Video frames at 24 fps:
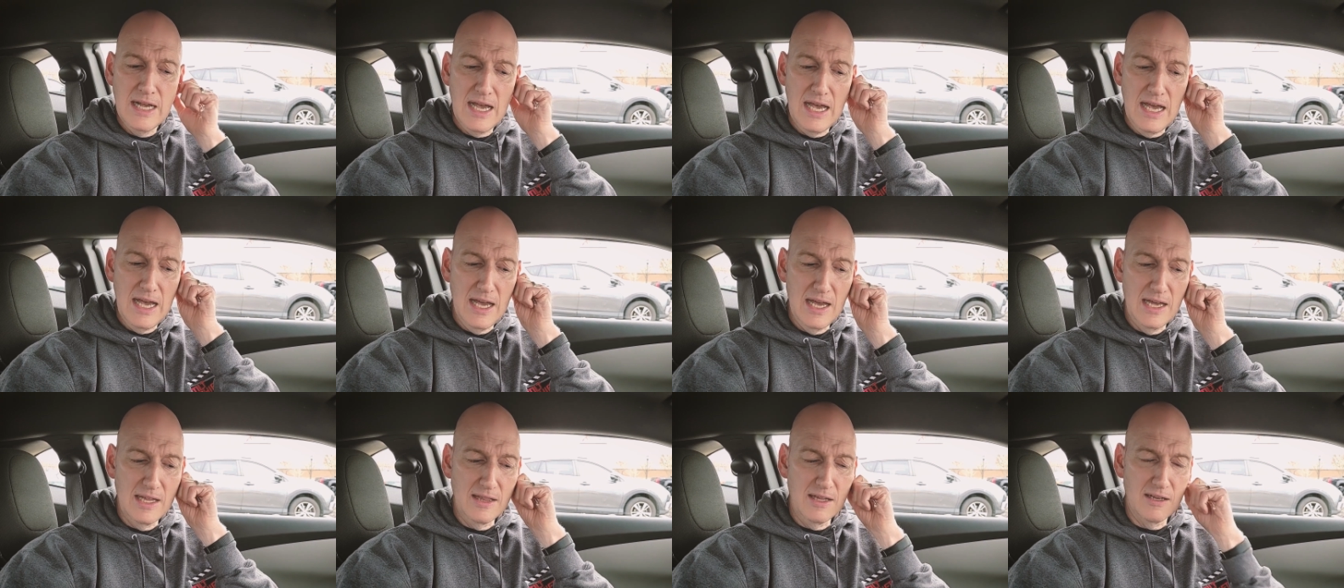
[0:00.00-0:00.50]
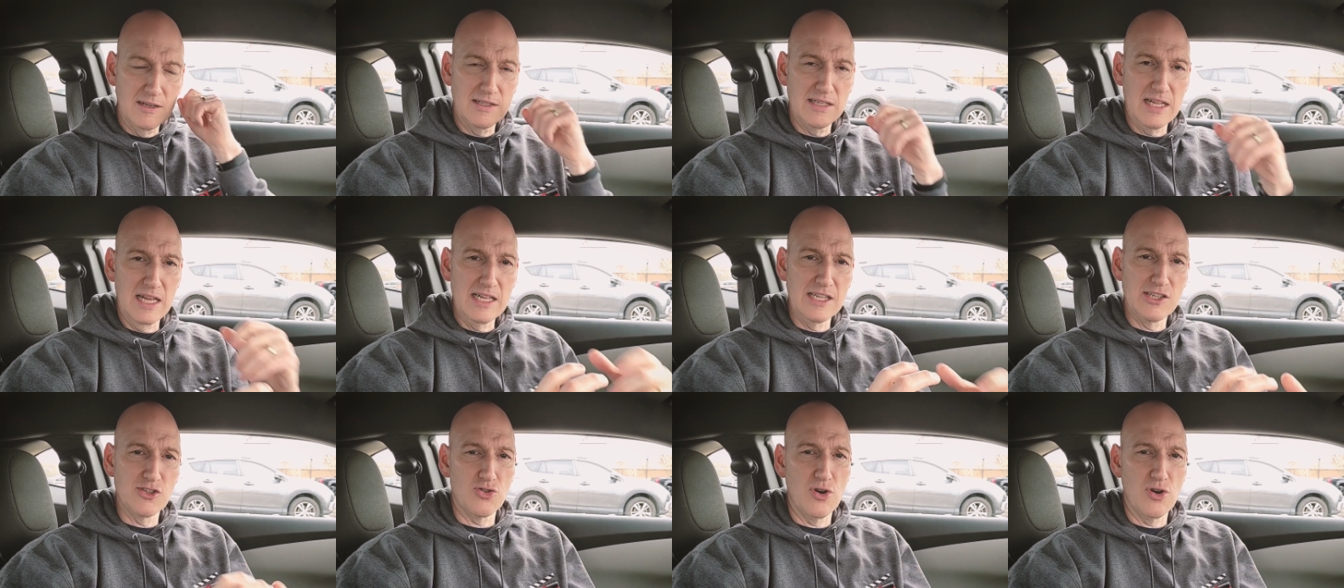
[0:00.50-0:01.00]
and there's
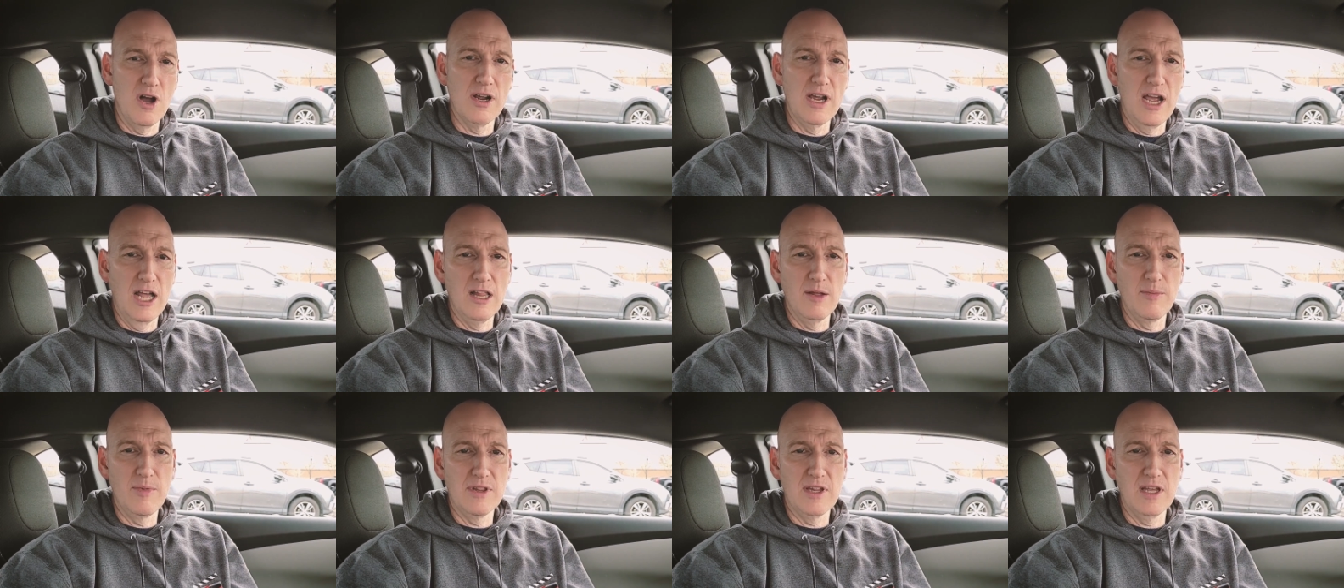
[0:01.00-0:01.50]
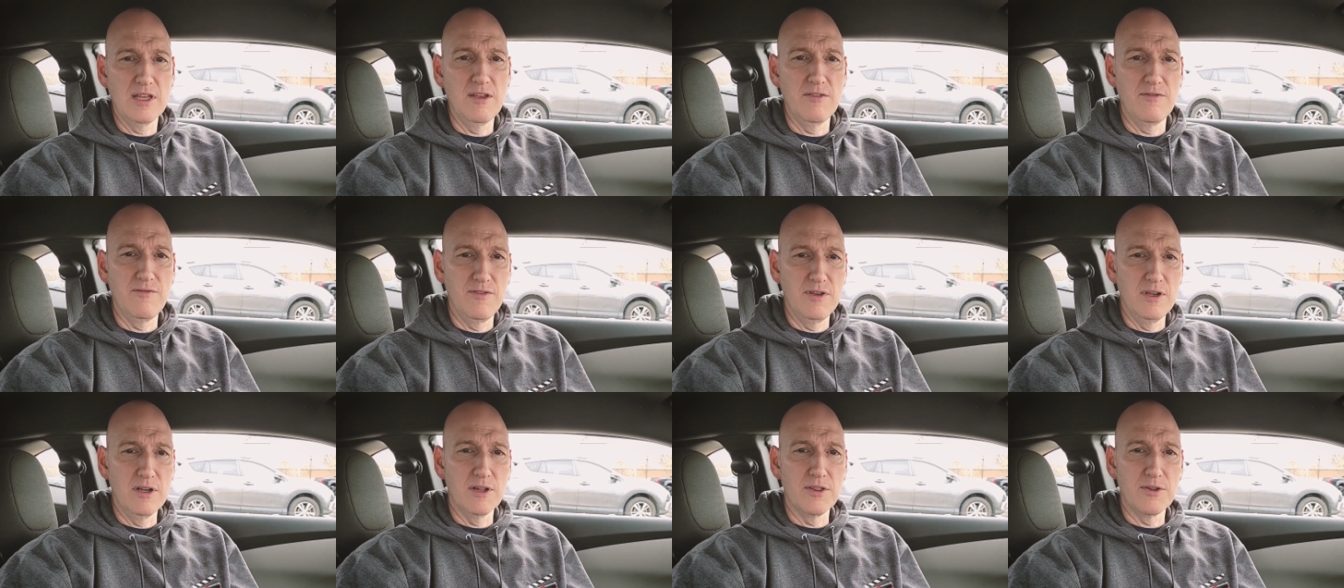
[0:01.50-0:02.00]
that strong element that you
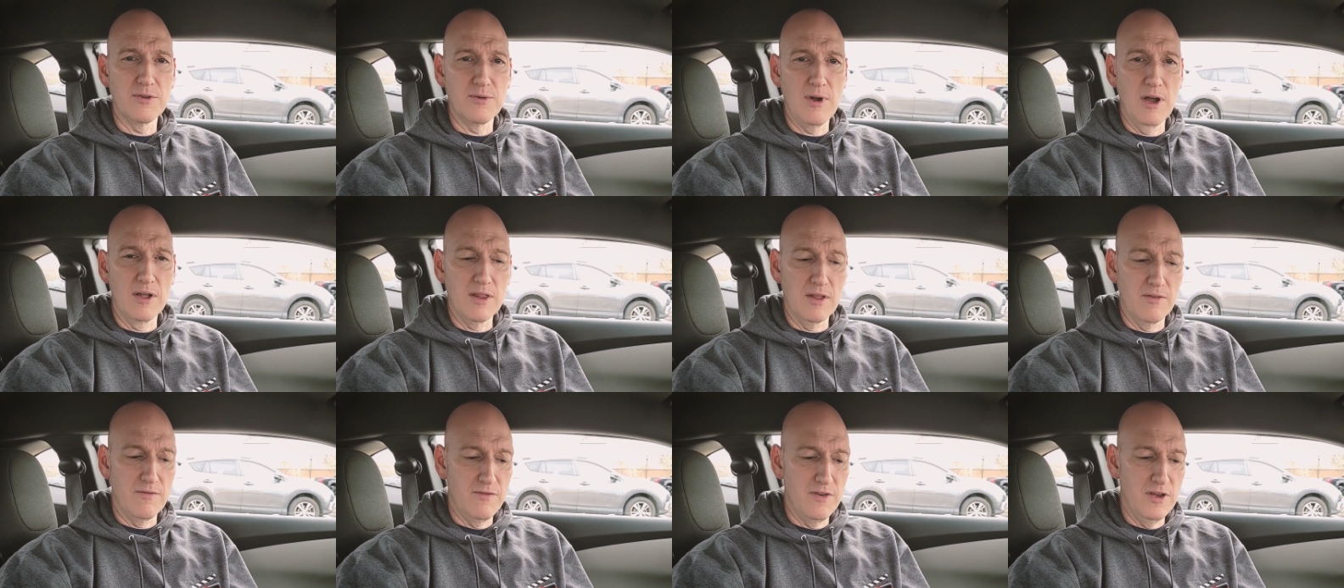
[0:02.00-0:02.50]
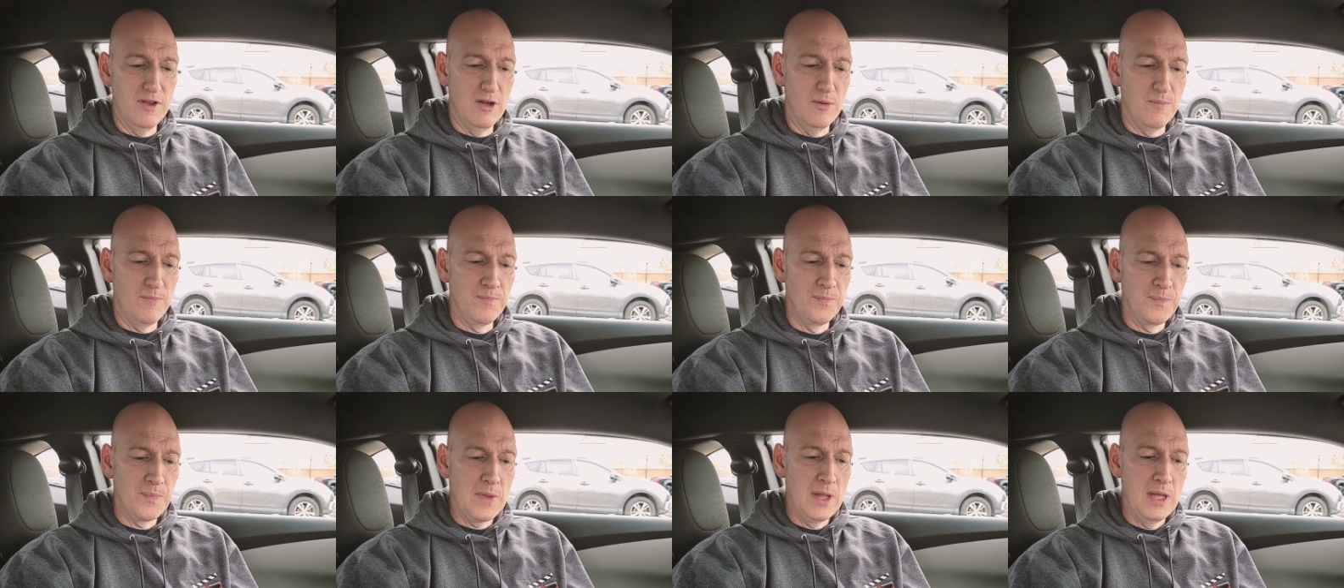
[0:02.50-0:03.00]
feel throughout the film